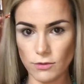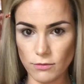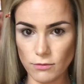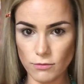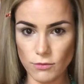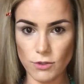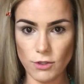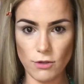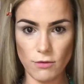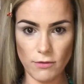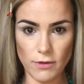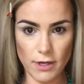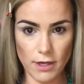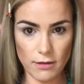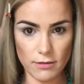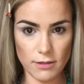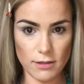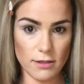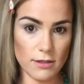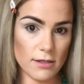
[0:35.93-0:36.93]

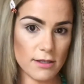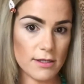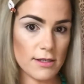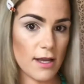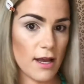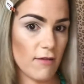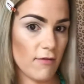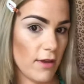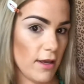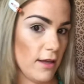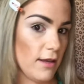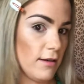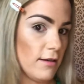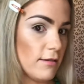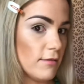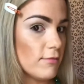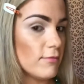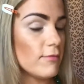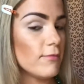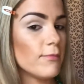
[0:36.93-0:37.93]
2007
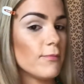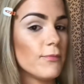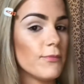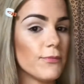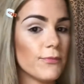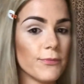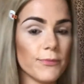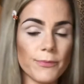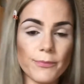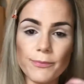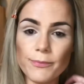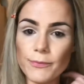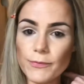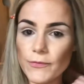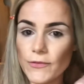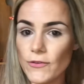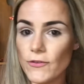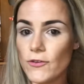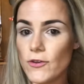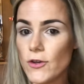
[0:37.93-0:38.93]

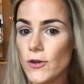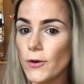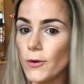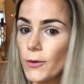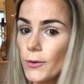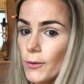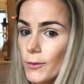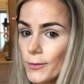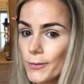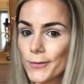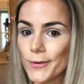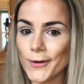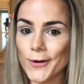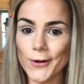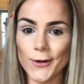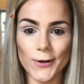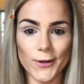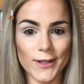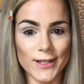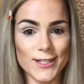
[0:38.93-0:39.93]
to
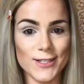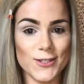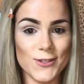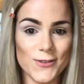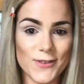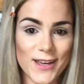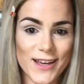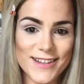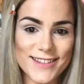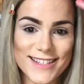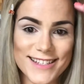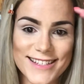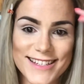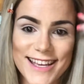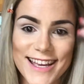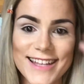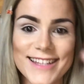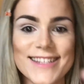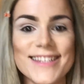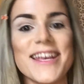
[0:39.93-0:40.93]
early
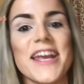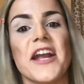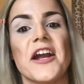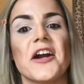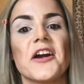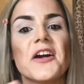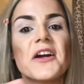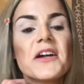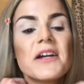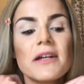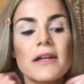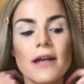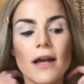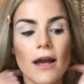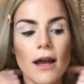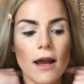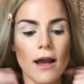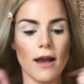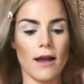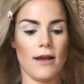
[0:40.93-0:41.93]
2010s hair.
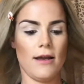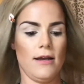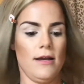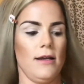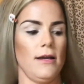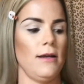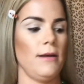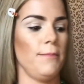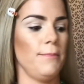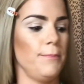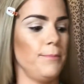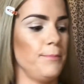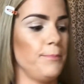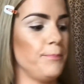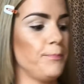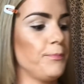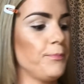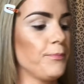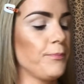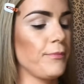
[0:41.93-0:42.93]

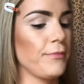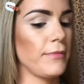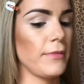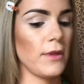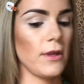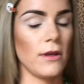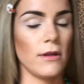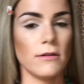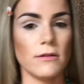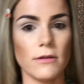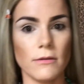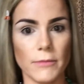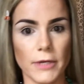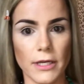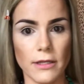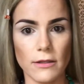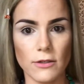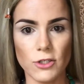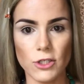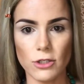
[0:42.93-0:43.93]
Don't mind
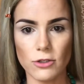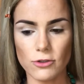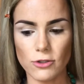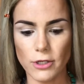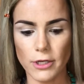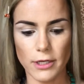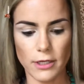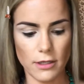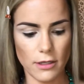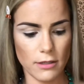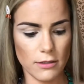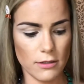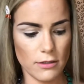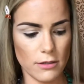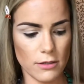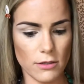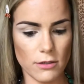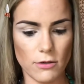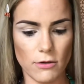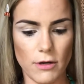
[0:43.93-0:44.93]
the children
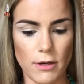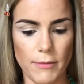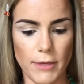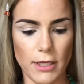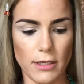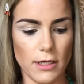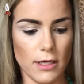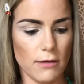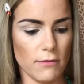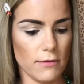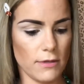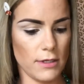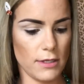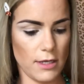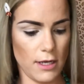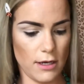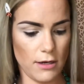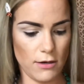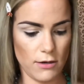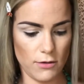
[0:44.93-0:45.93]
screaming
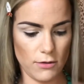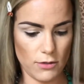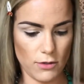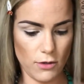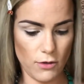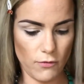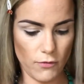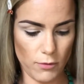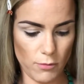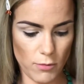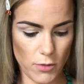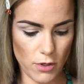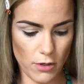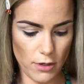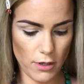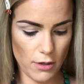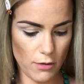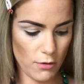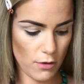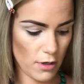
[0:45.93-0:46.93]
downstairs over
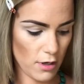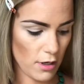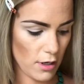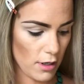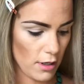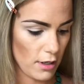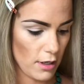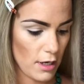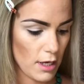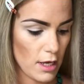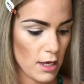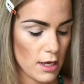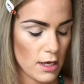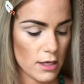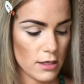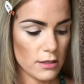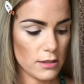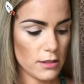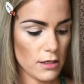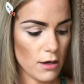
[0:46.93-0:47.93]
Mario Kart.
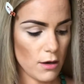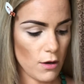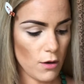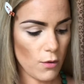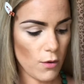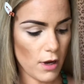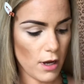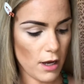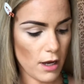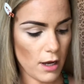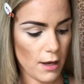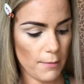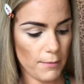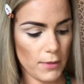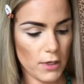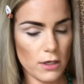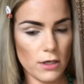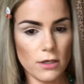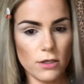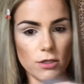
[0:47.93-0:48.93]
So I'm
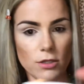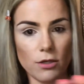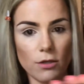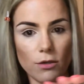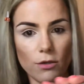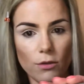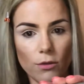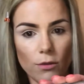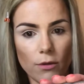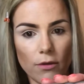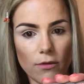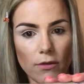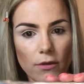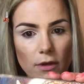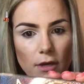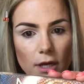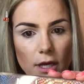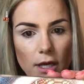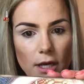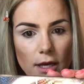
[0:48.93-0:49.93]
gonna do
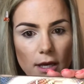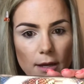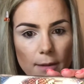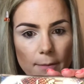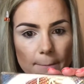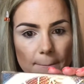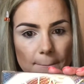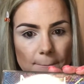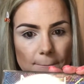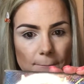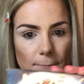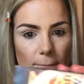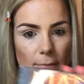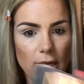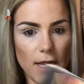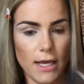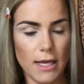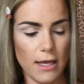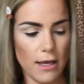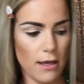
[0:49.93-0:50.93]
the
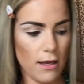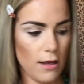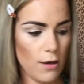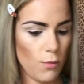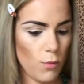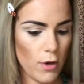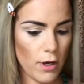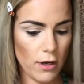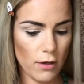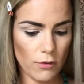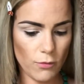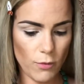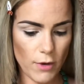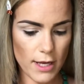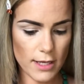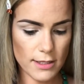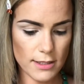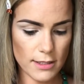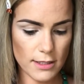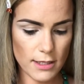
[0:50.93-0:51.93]
Naked Wild
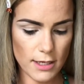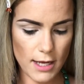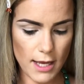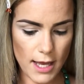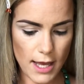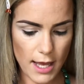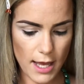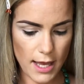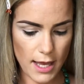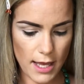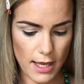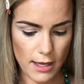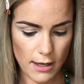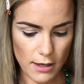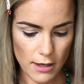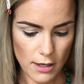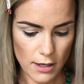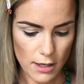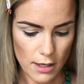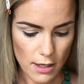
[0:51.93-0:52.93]
West today.
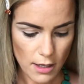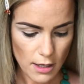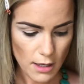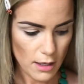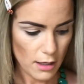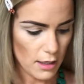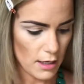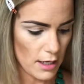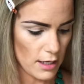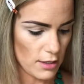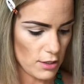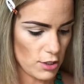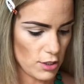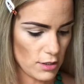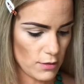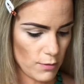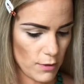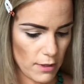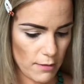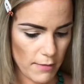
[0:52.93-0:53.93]
Kind of just
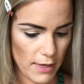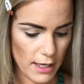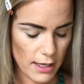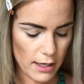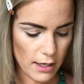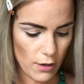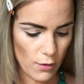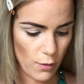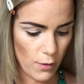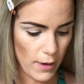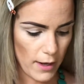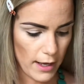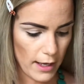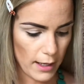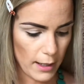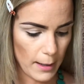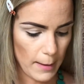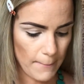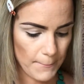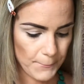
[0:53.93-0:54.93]
want to make it
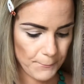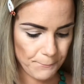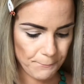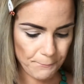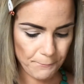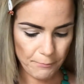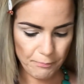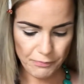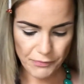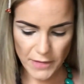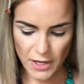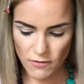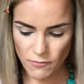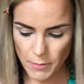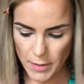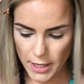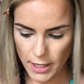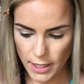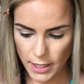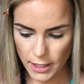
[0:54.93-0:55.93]
quick. I've
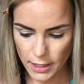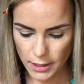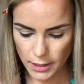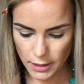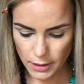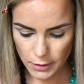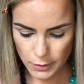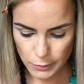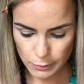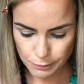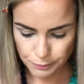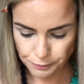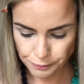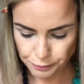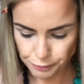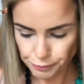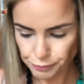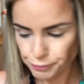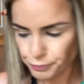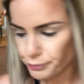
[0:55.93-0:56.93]
been
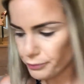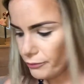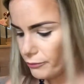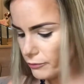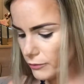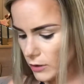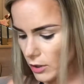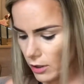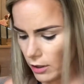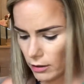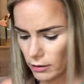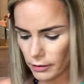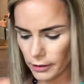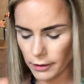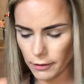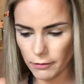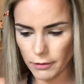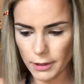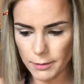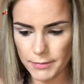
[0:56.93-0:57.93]
a
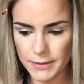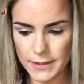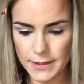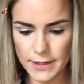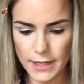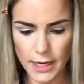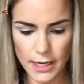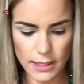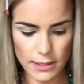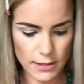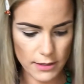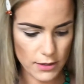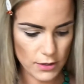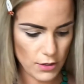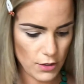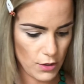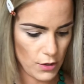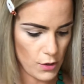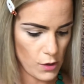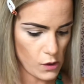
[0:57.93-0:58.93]
little obsessed
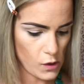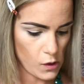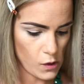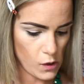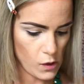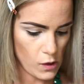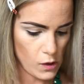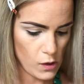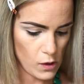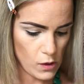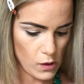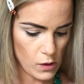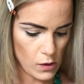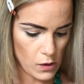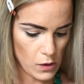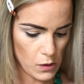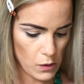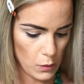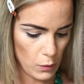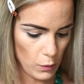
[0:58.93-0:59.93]

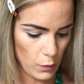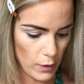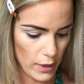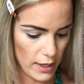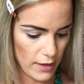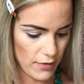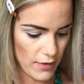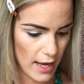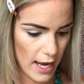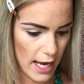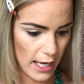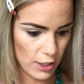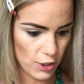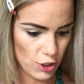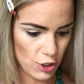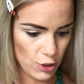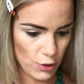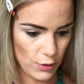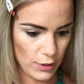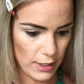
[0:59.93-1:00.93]
with
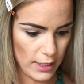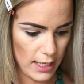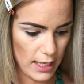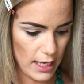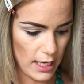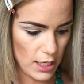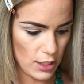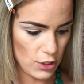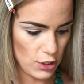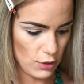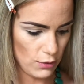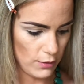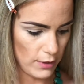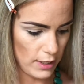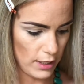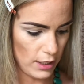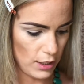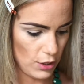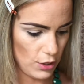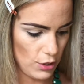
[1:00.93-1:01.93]
actually
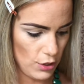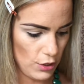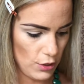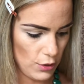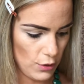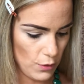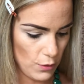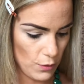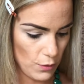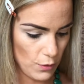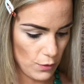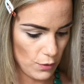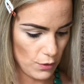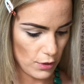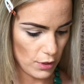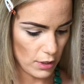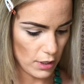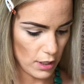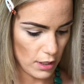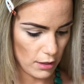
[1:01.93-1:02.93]
doing nude
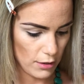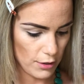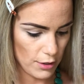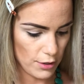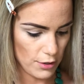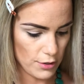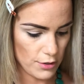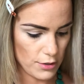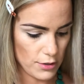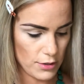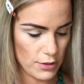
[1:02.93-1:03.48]
colors,